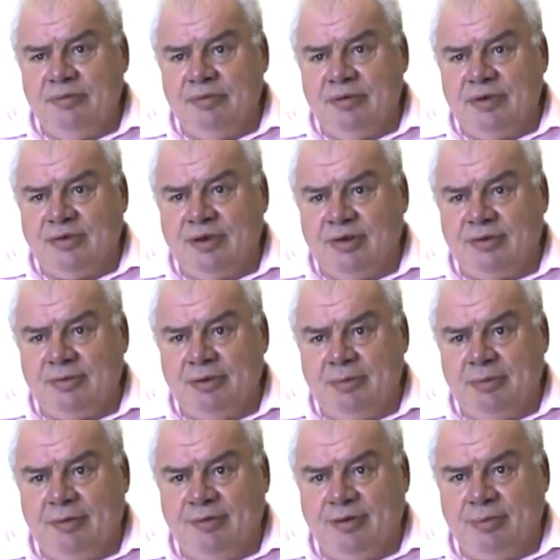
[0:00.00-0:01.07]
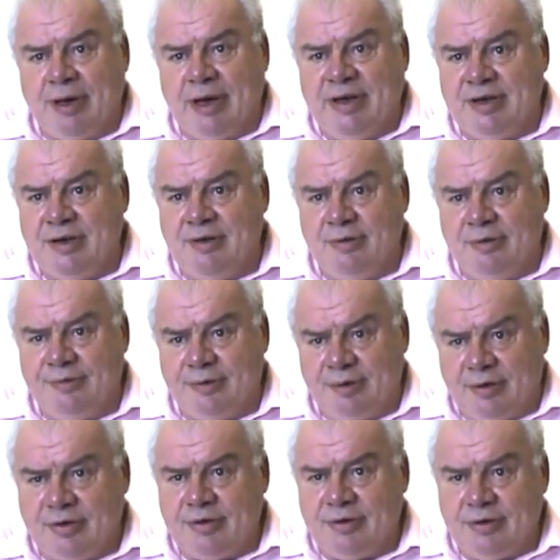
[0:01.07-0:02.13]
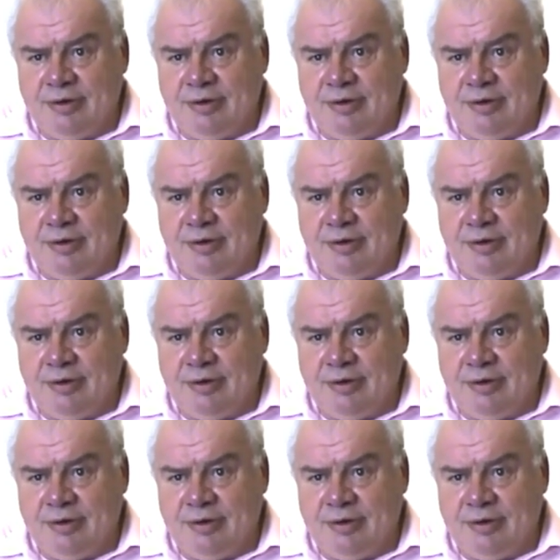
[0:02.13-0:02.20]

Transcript: It's not something we've debated an awful lot.